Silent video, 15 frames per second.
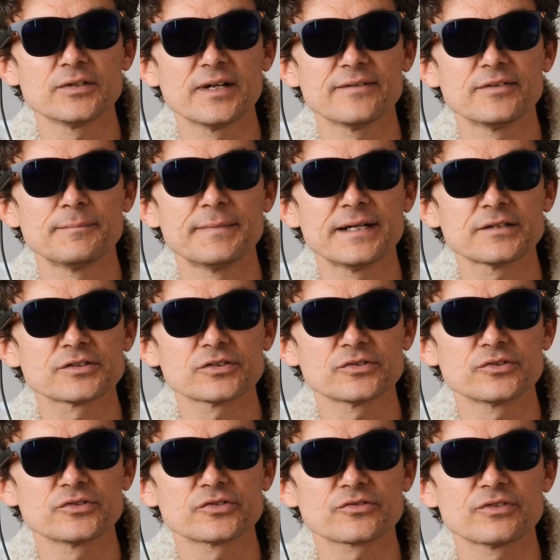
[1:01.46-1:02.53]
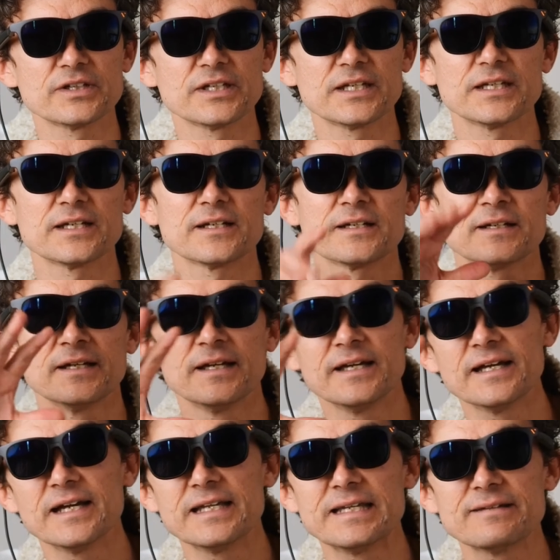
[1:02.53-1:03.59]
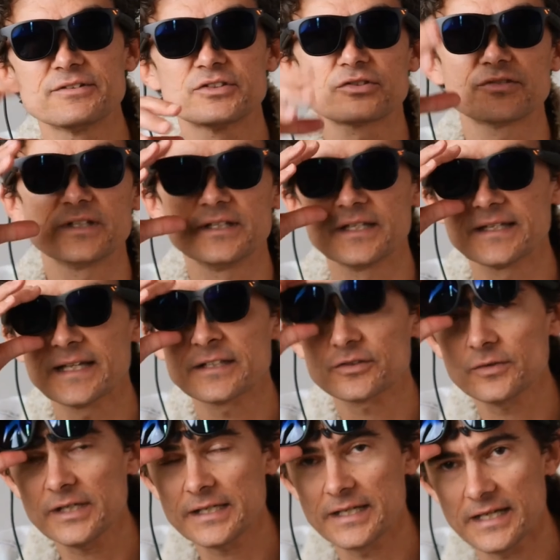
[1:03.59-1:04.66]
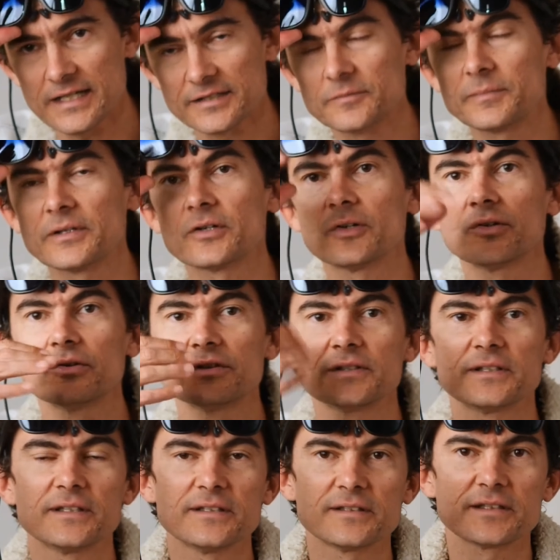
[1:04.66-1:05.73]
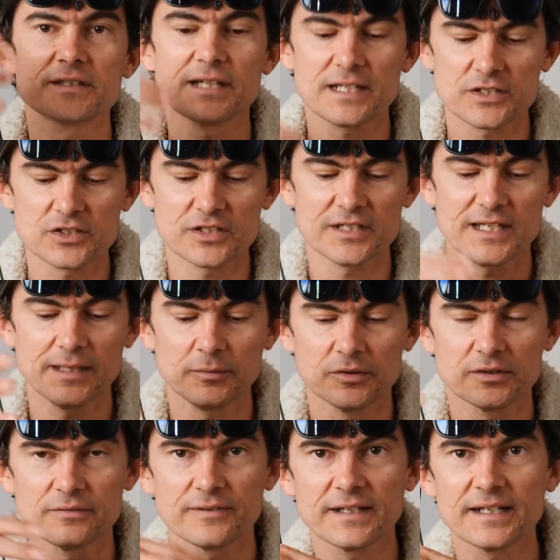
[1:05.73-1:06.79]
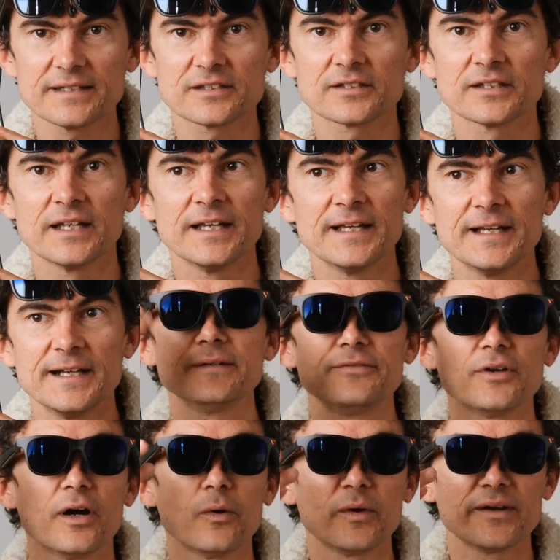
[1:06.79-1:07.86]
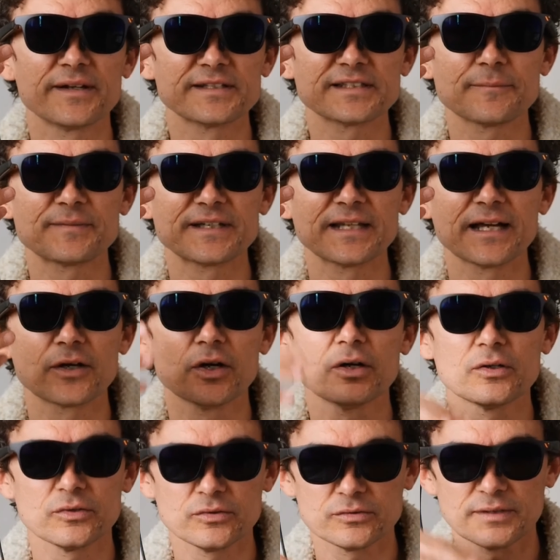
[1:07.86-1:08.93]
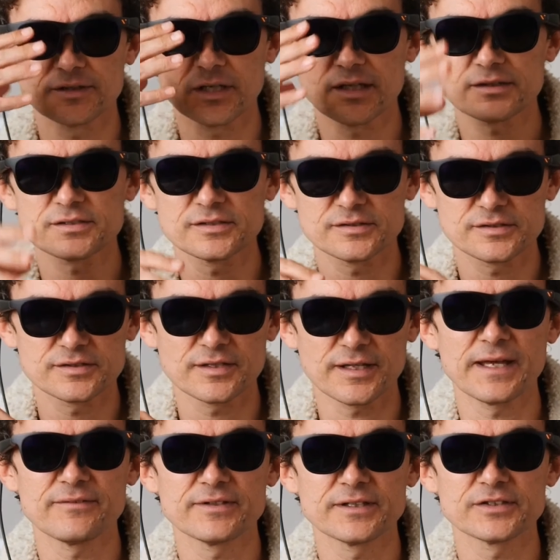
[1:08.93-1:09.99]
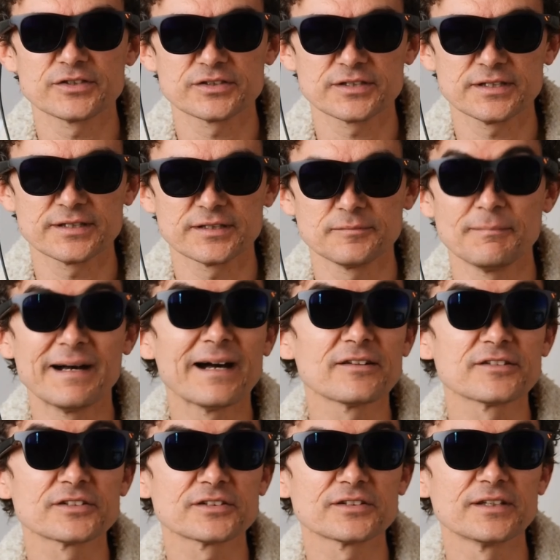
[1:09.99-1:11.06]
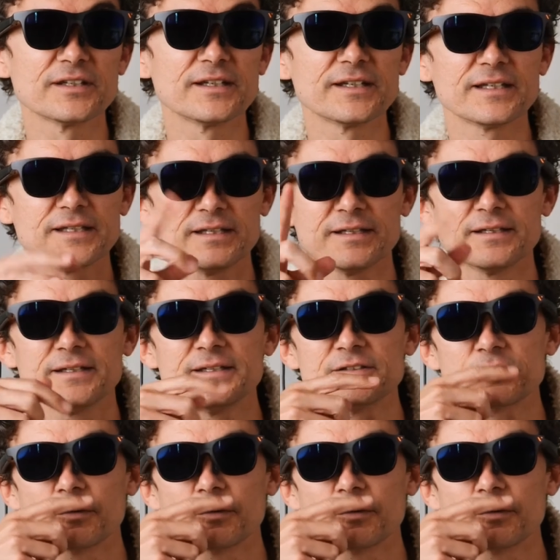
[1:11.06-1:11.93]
you have a mouse on your screen here, and you have a screen there. That's quite nice because it is a touch-enabled device. If you are wearing something like glasses, having just a little mouse here is